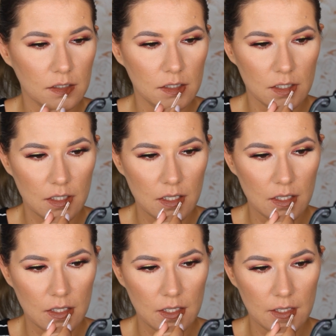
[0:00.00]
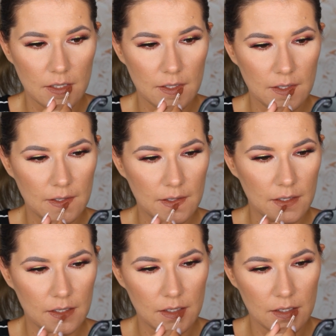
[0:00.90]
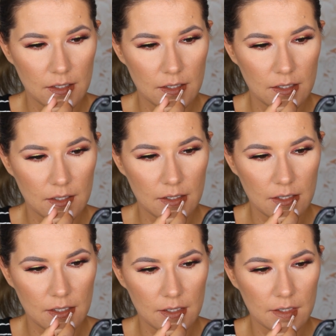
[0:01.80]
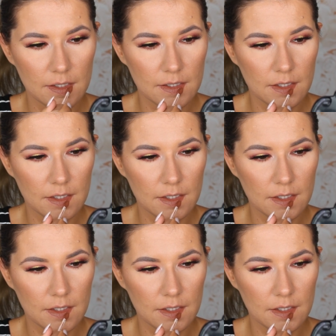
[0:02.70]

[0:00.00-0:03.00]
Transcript: No one is speaking in this clip.